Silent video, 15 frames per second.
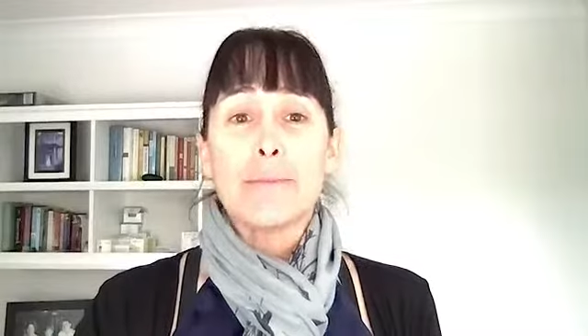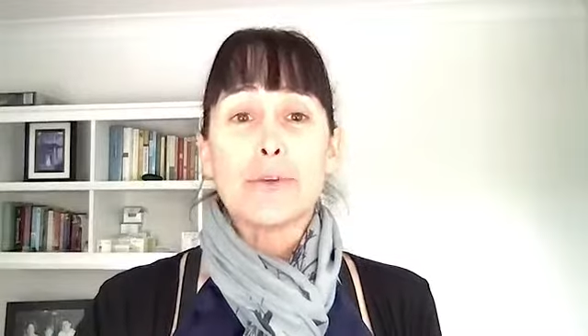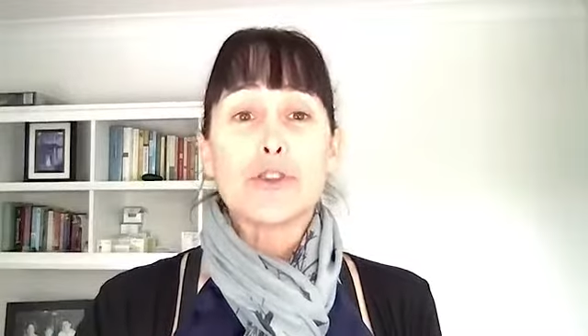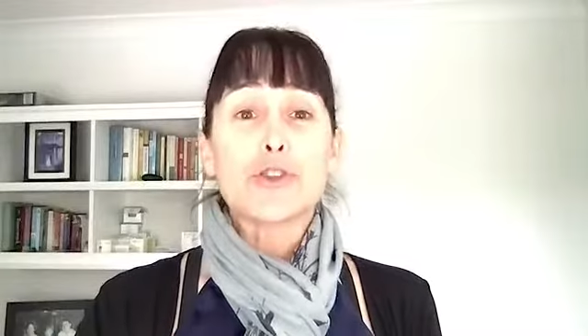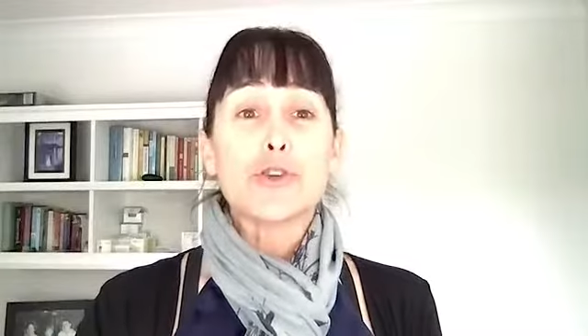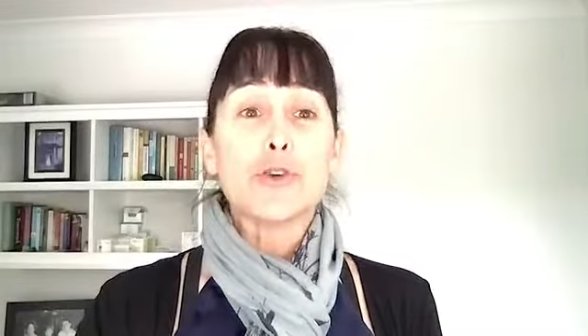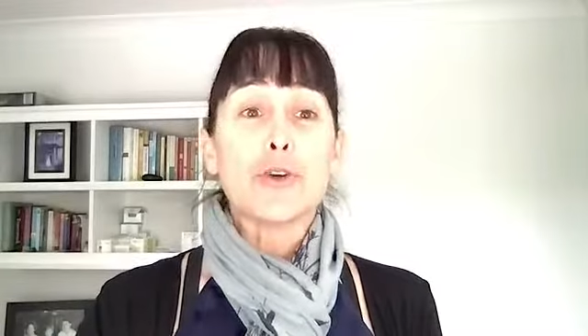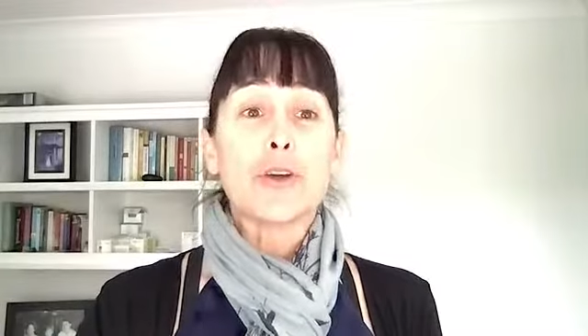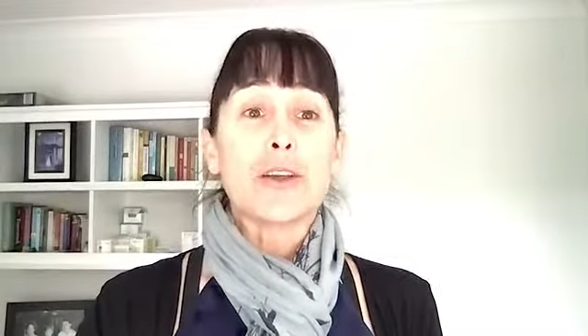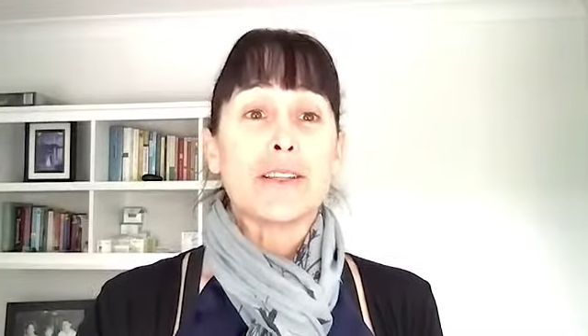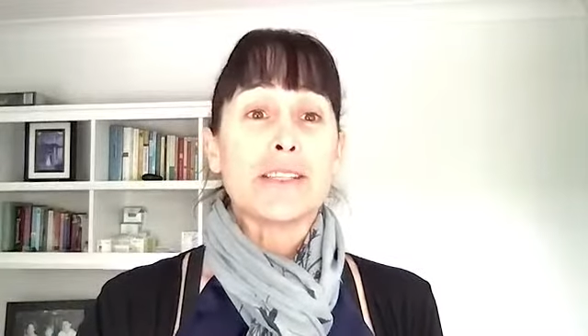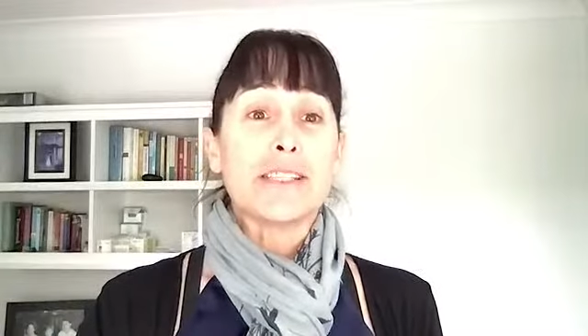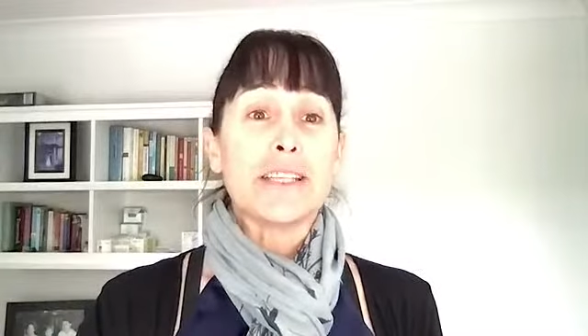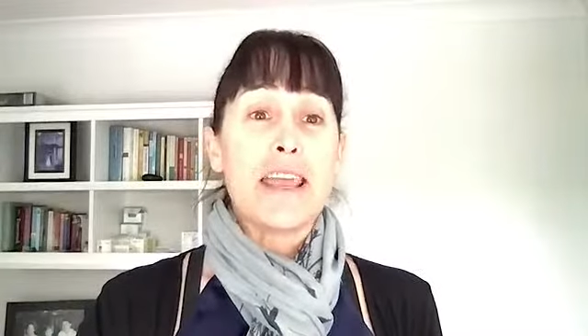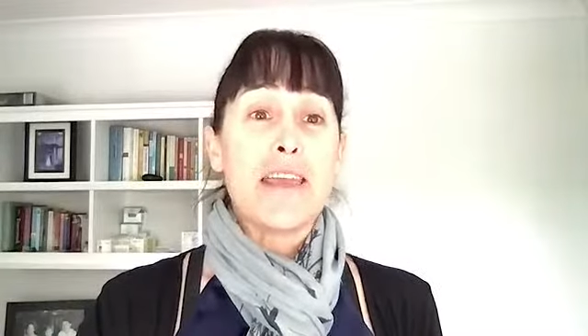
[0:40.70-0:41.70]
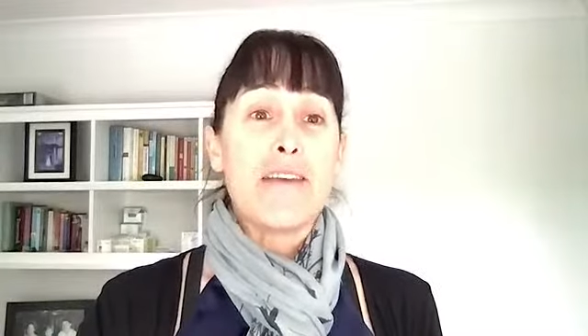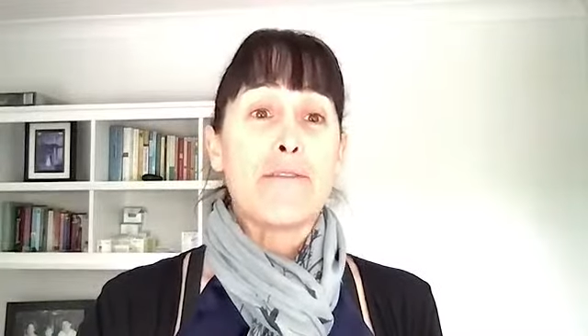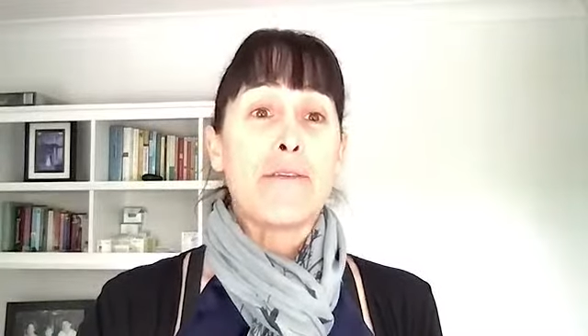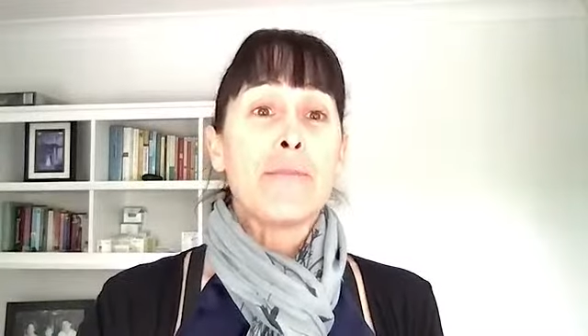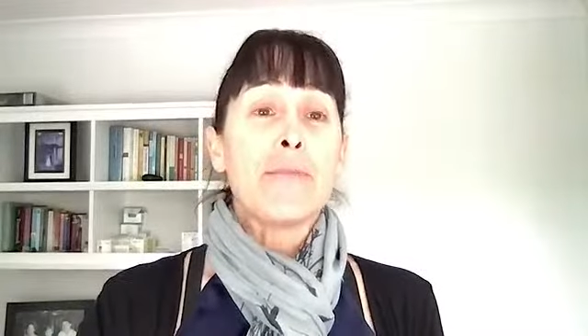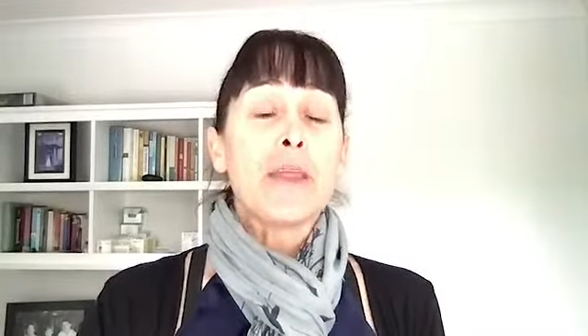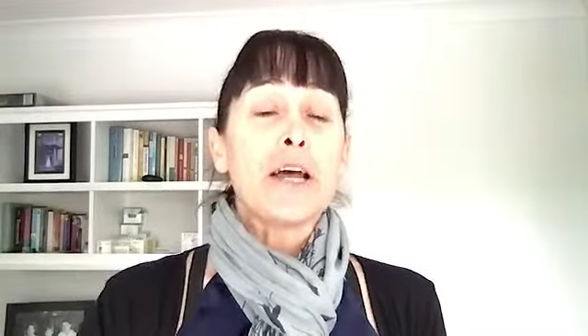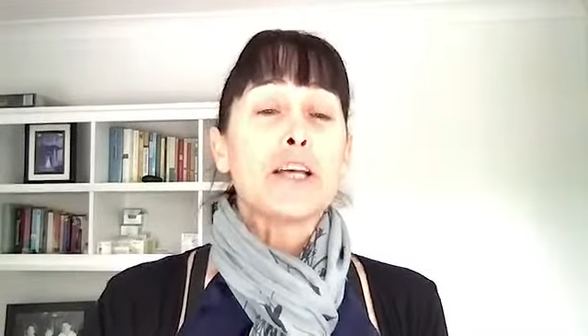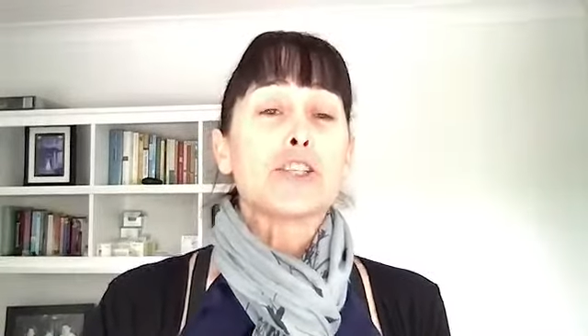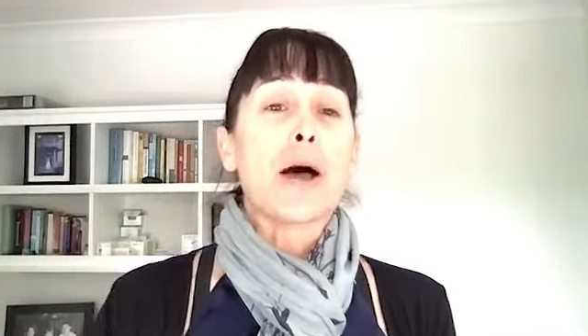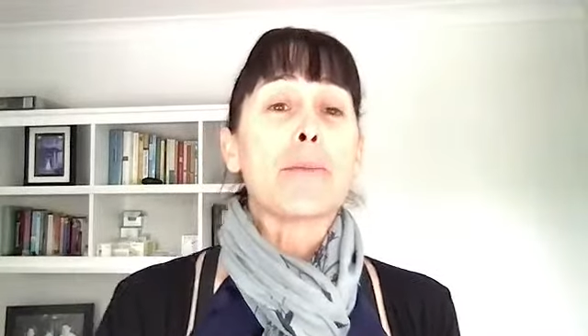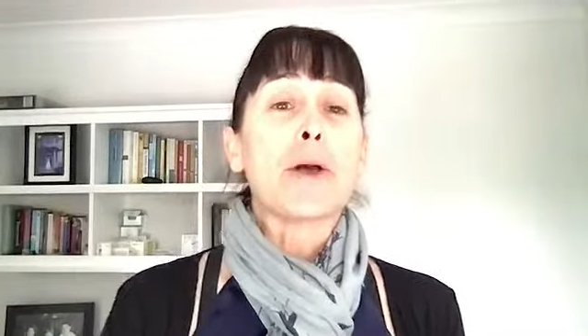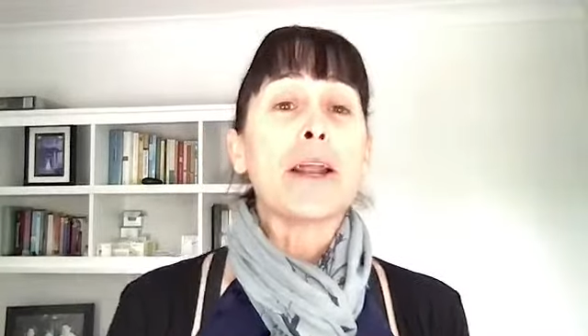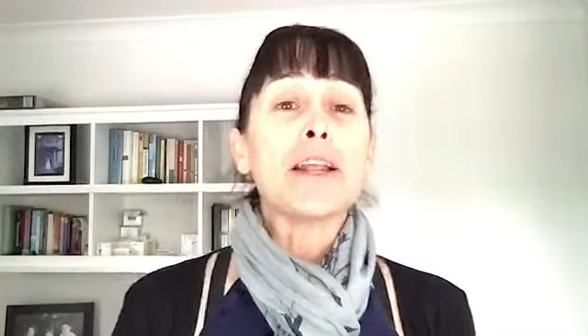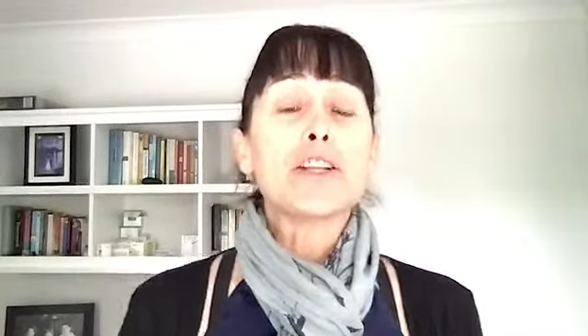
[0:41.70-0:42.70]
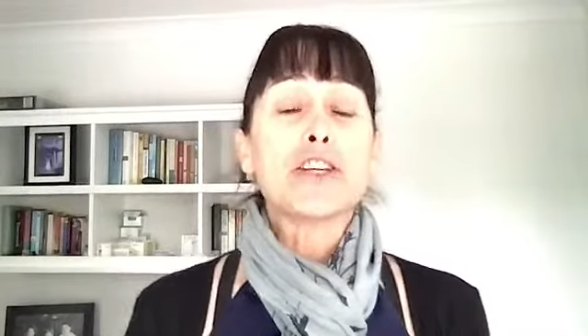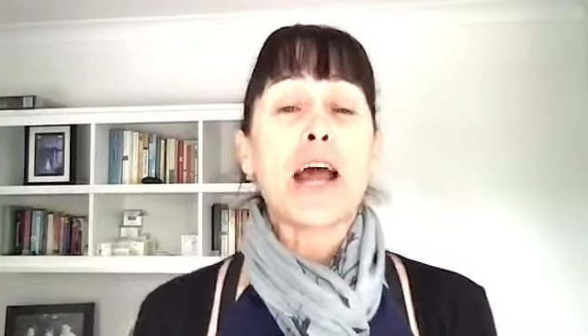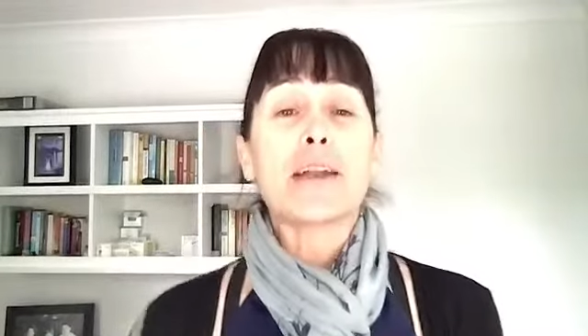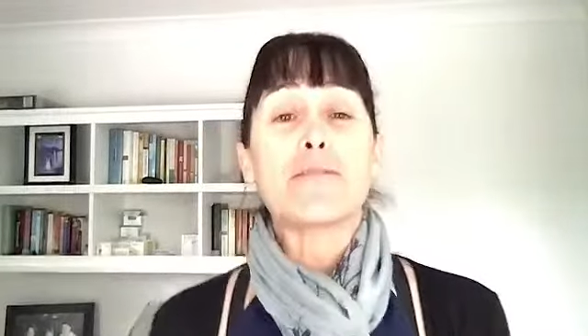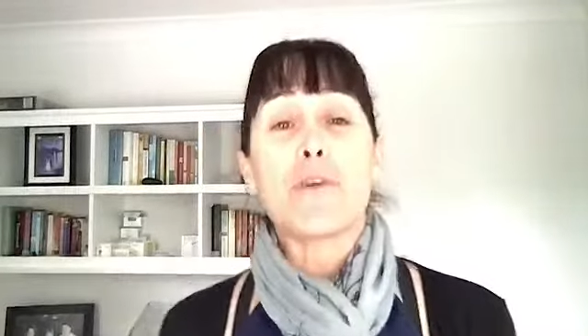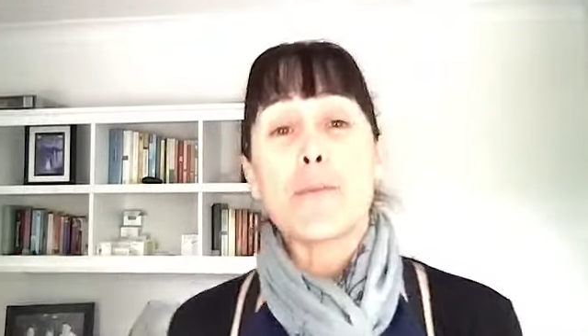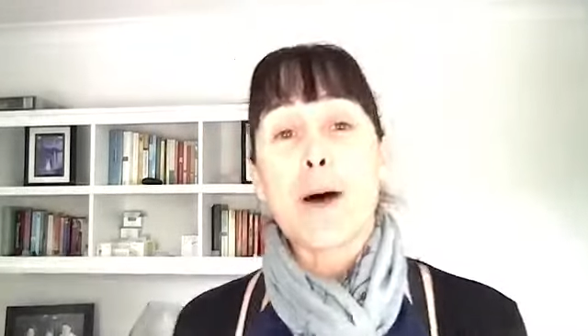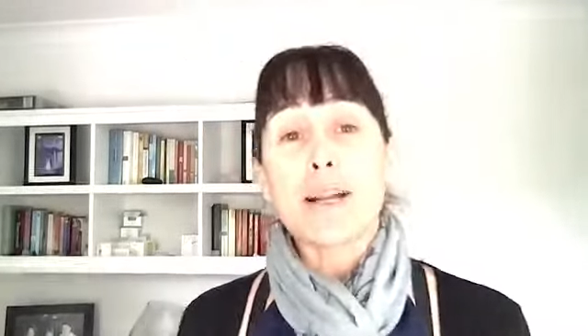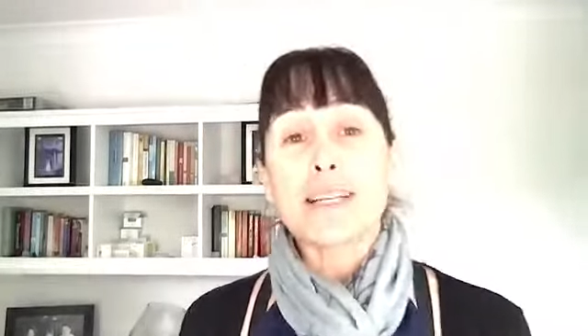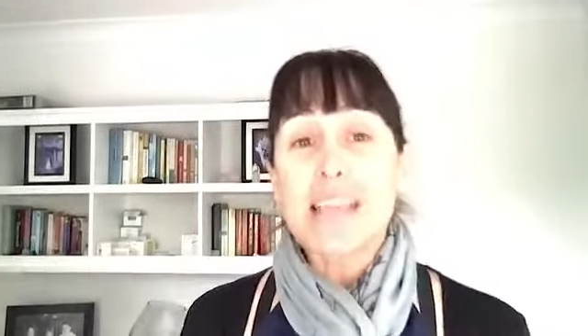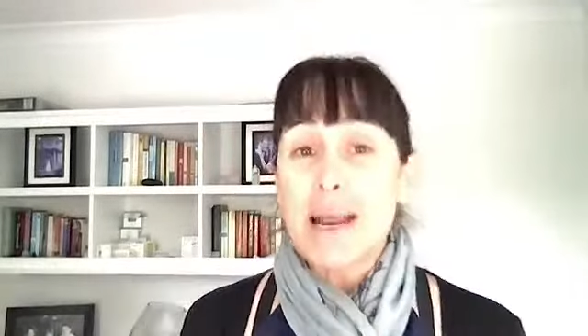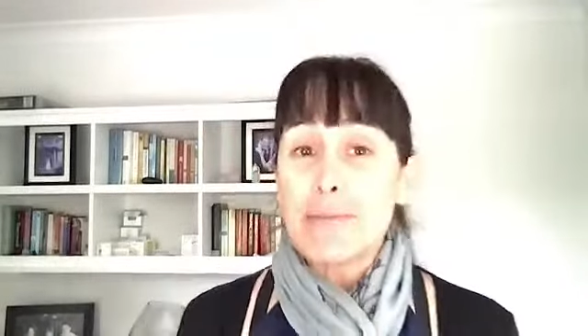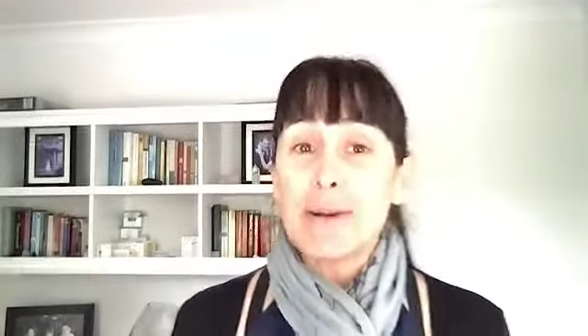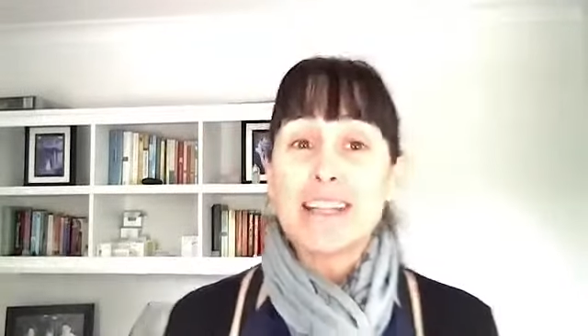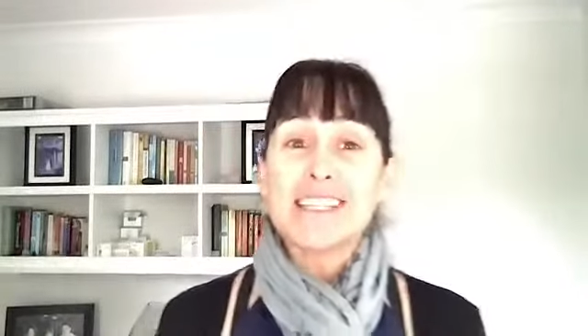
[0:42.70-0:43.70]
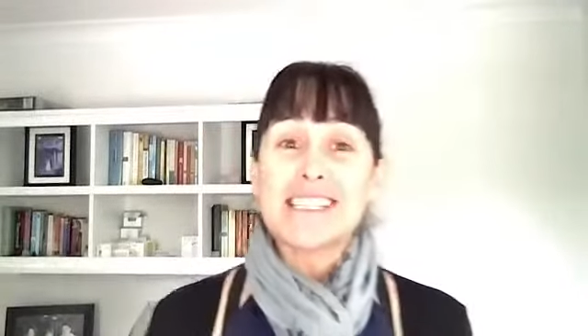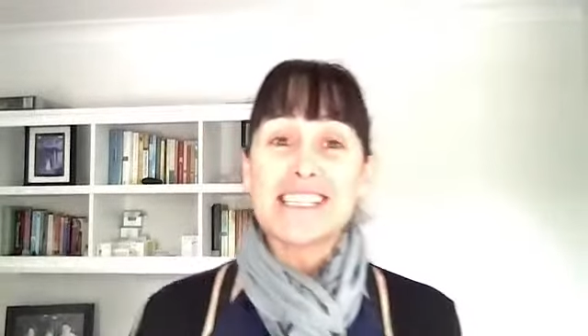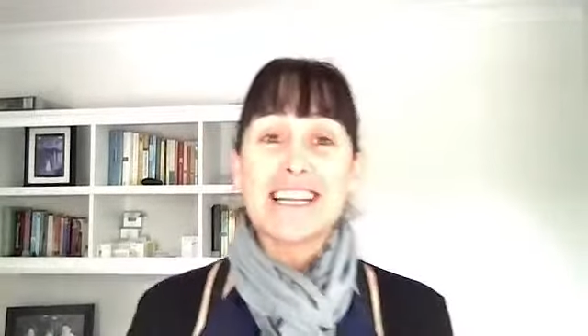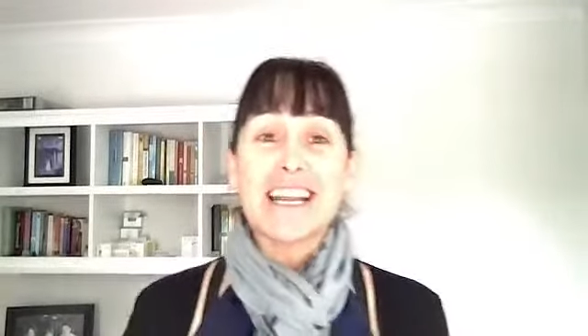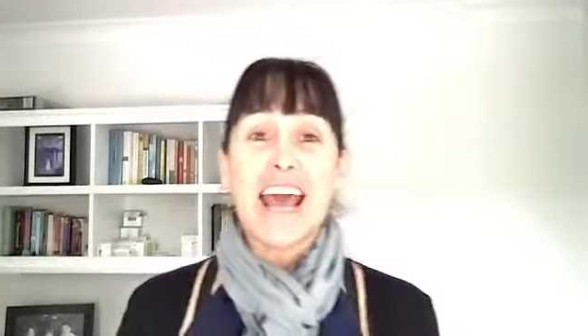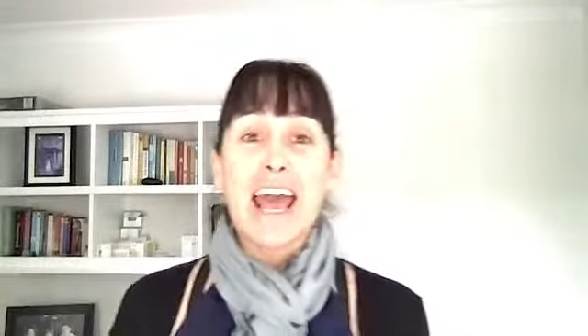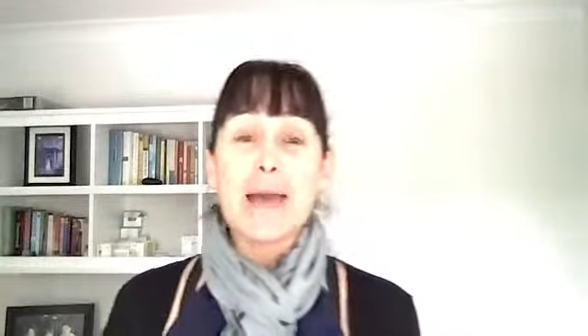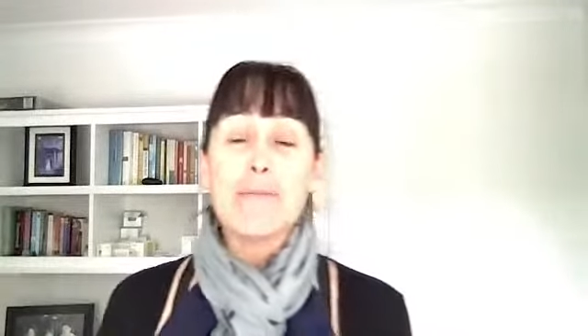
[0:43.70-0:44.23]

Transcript: to conceive. So I'm going to chat for about 10 minutes today,